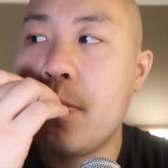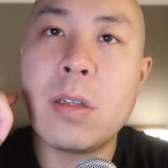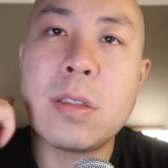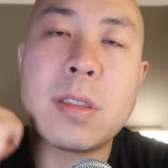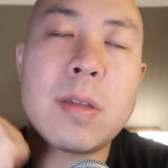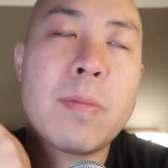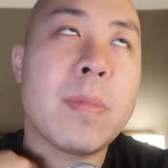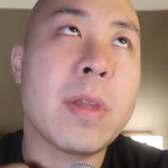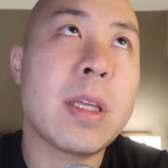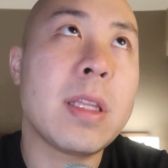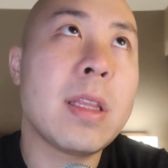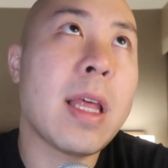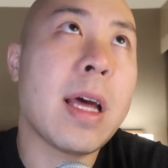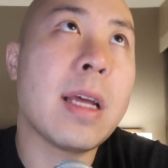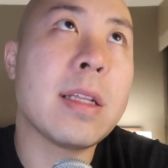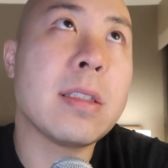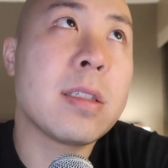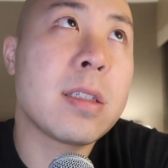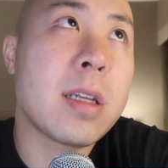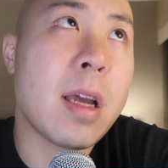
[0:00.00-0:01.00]
something
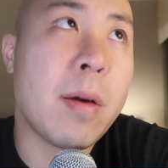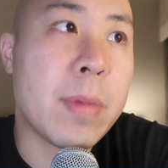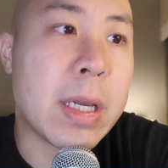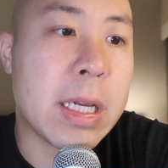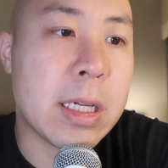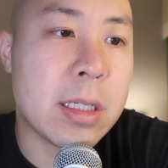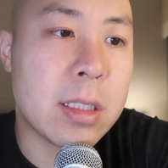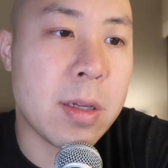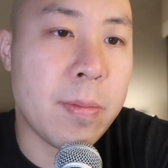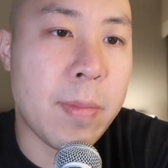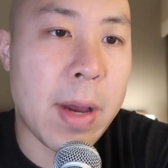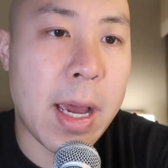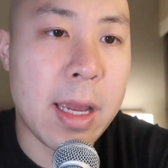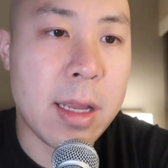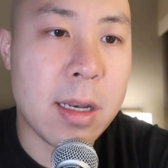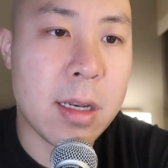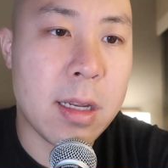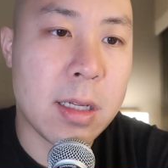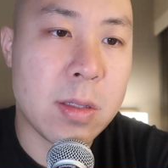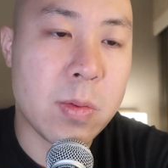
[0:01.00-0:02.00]
that's coming to
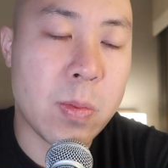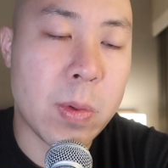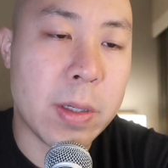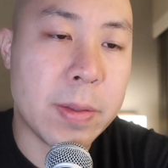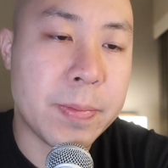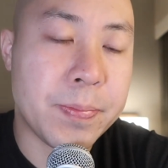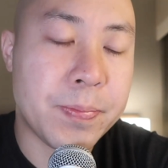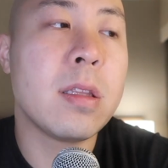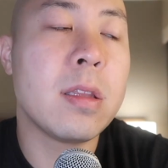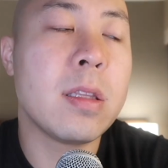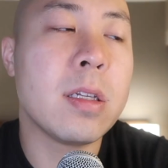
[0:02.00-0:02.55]
mind as well